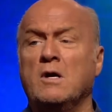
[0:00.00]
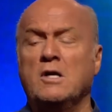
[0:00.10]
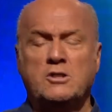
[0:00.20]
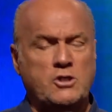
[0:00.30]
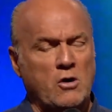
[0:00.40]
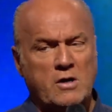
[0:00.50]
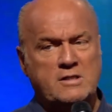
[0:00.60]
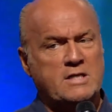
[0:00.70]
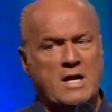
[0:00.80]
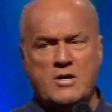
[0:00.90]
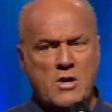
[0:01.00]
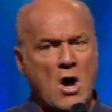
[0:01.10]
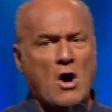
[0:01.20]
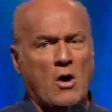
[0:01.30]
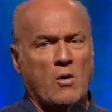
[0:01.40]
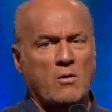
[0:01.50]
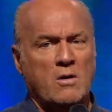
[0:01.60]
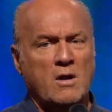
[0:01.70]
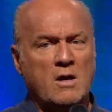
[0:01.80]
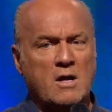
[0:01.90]
Jonah said, "No."
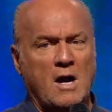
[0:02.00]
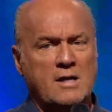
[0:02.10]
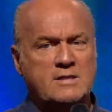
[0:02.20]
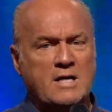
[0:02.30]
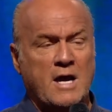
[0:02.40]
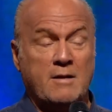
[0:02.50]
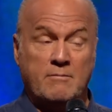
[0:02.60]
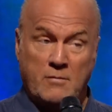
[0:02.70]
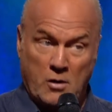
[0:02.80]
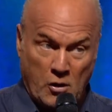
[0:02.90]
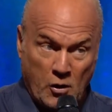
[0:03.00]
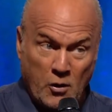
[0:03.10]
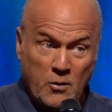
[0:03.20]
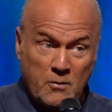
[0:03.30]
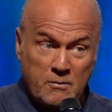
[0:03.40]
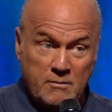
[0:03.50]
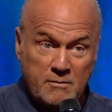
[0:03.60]
God said, "Oh."